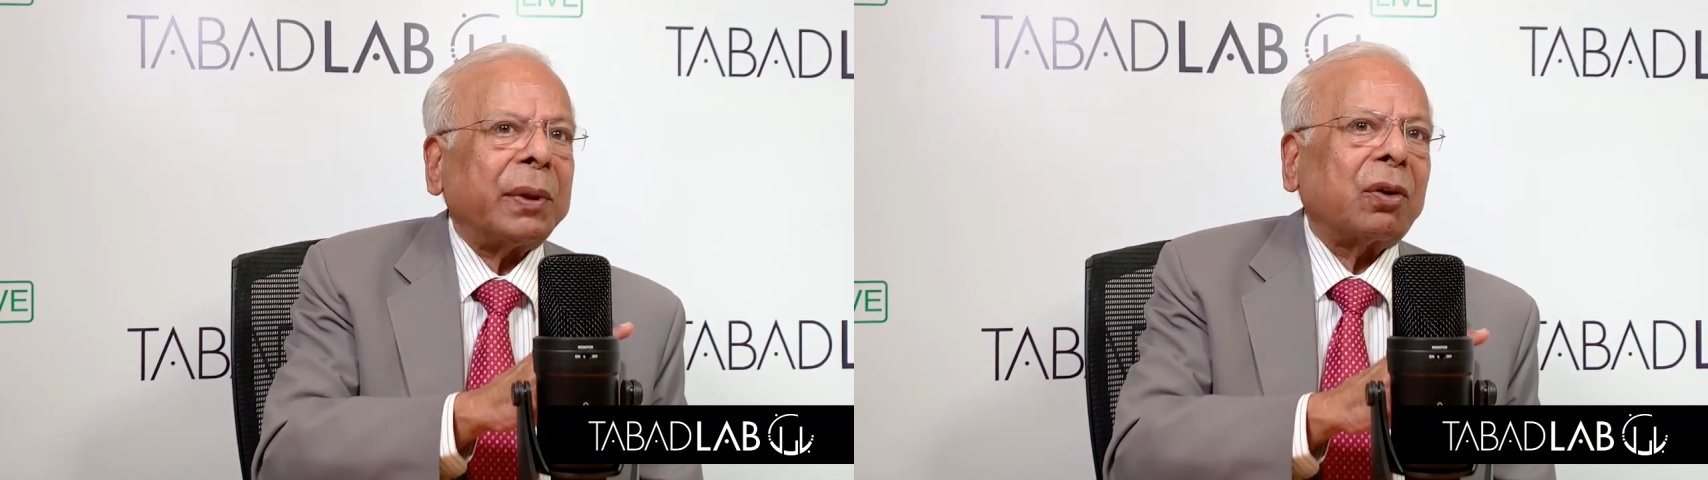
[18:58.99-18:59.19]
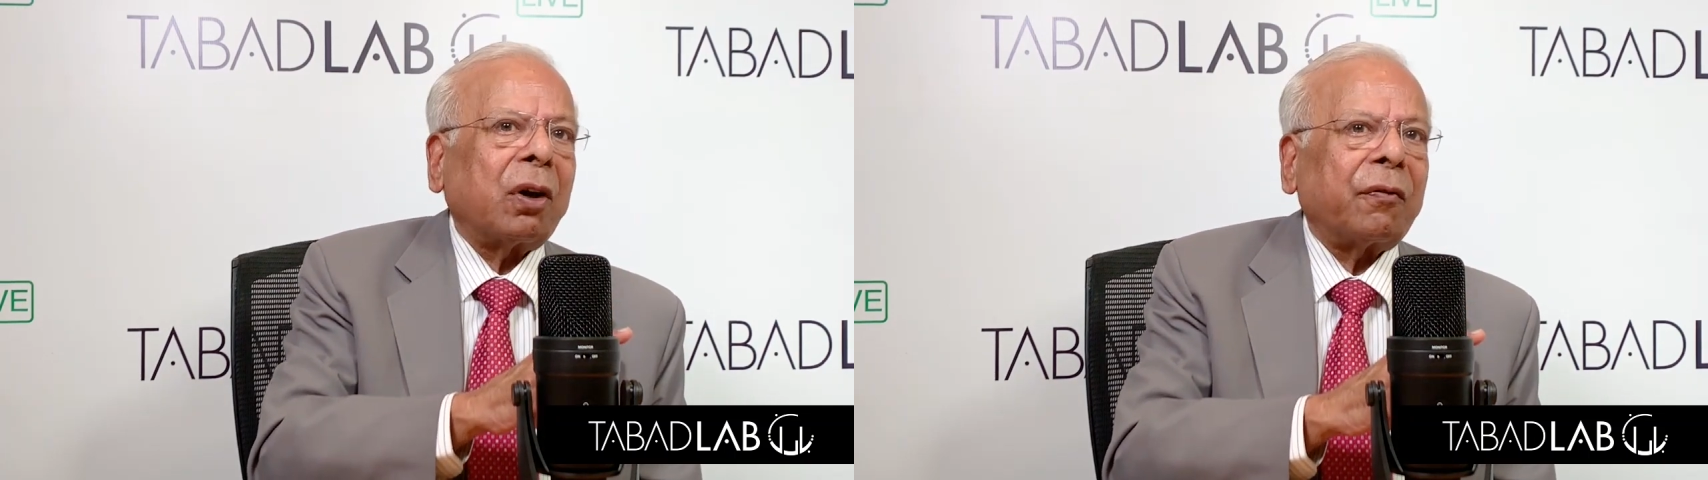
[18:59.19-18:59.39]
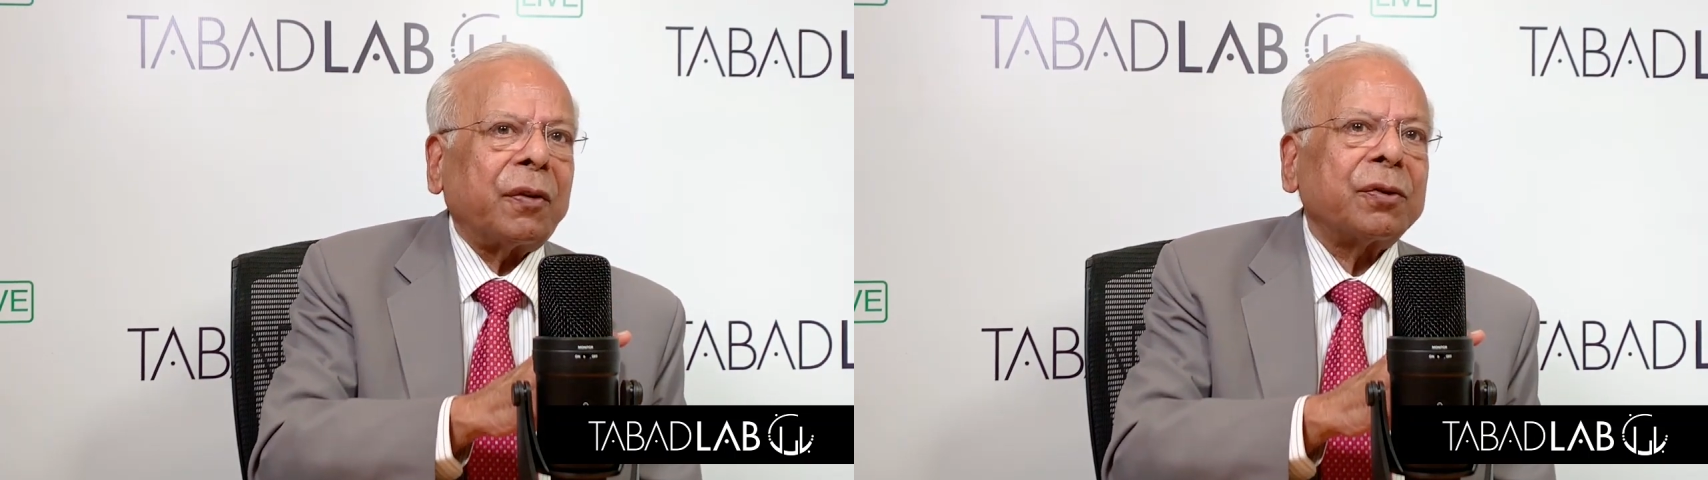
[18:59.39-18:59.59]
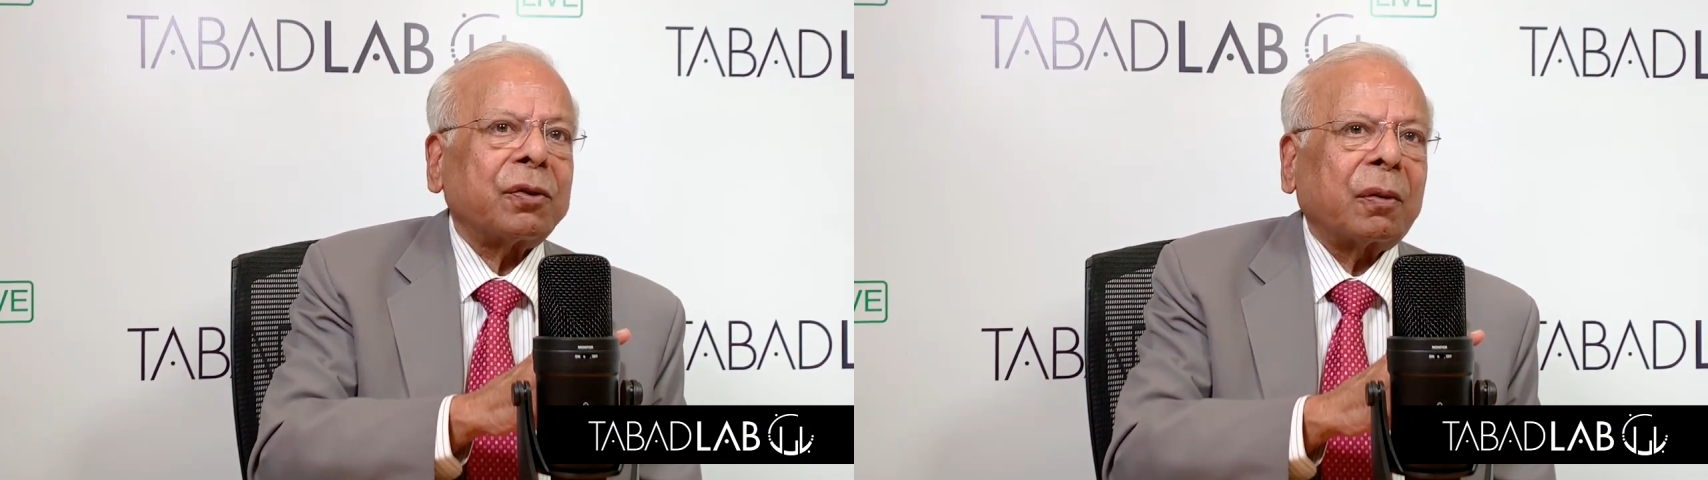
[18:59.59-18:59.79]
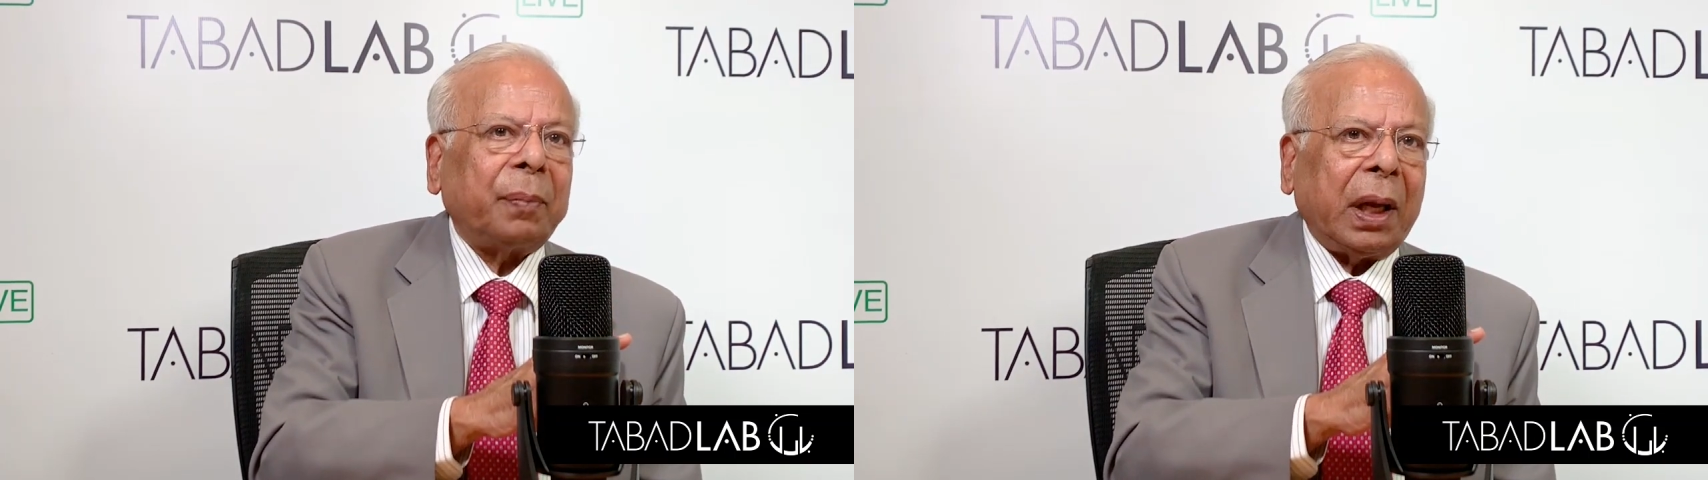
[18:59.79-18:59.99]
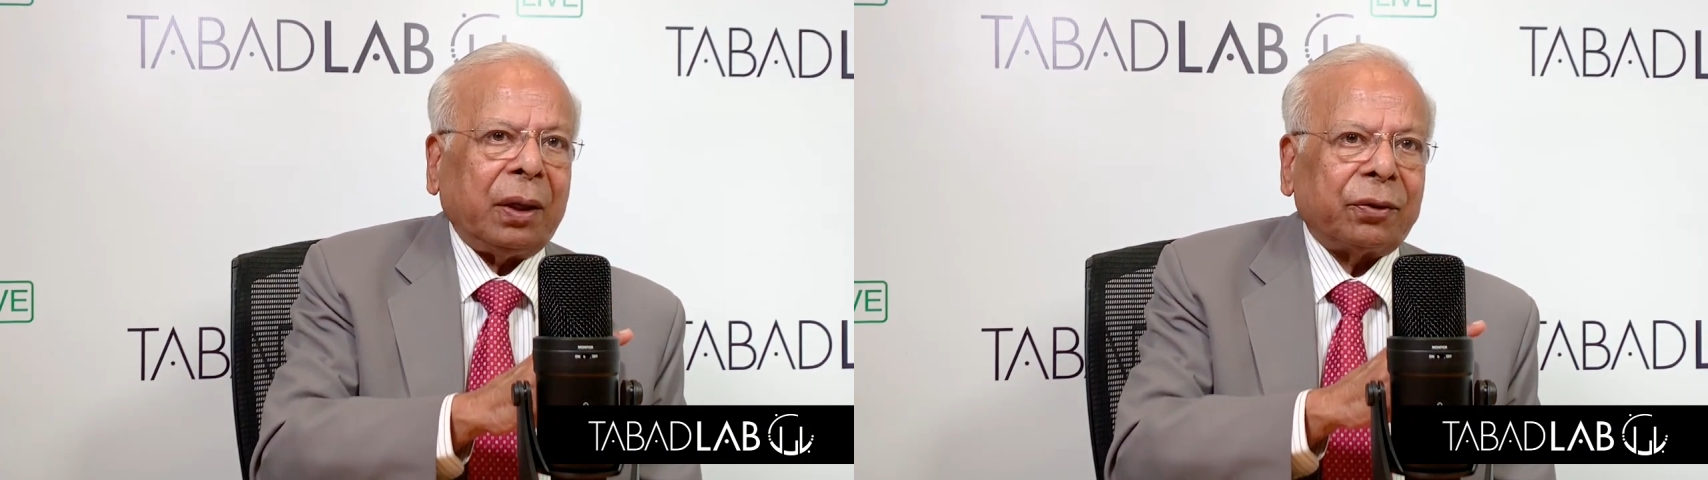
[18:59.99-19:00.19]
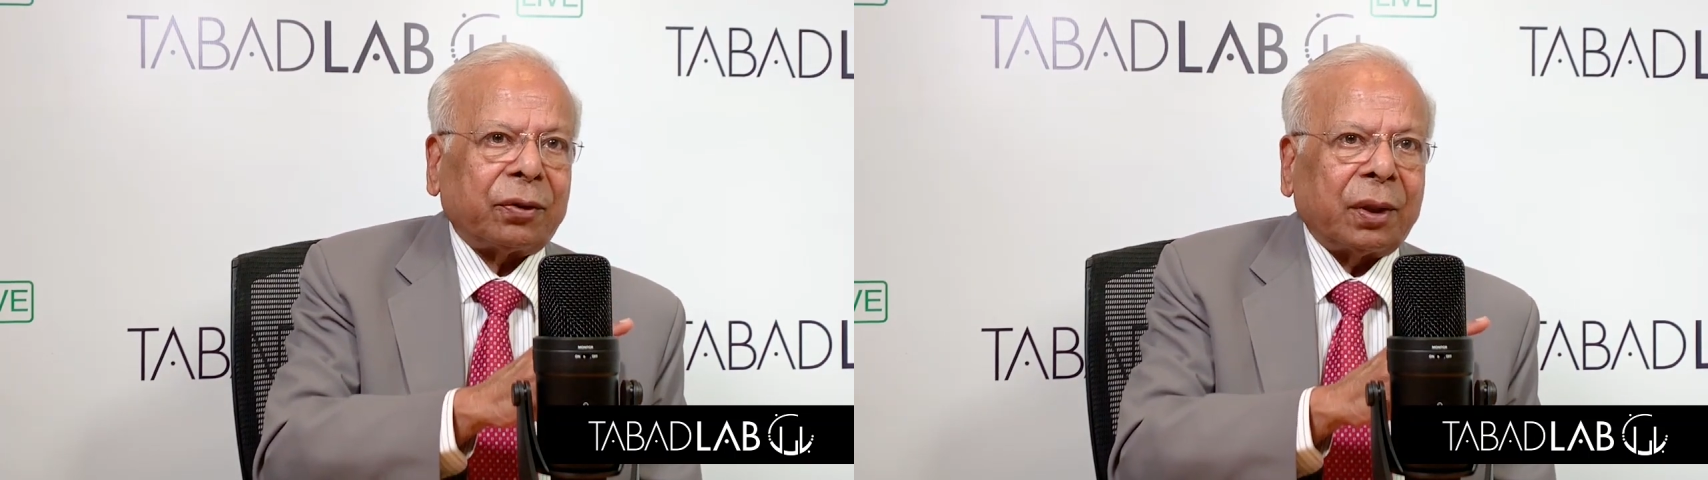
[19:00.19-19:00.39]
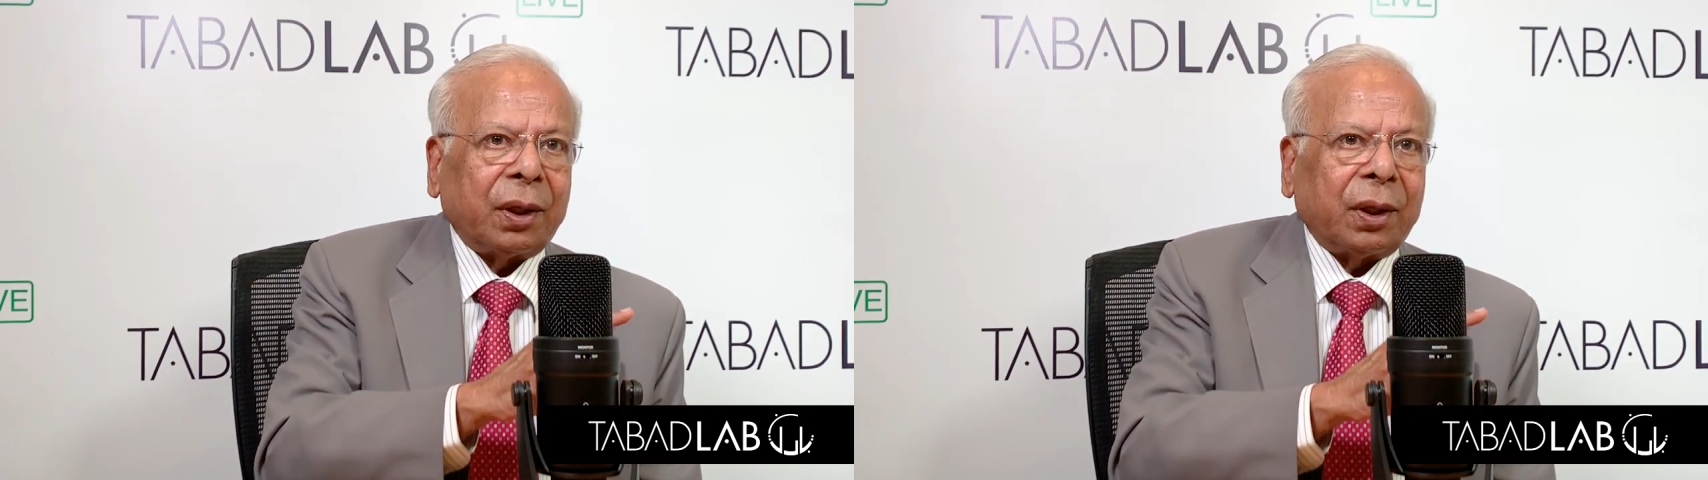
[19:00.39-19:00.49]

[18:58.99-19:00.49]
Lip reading: conference took place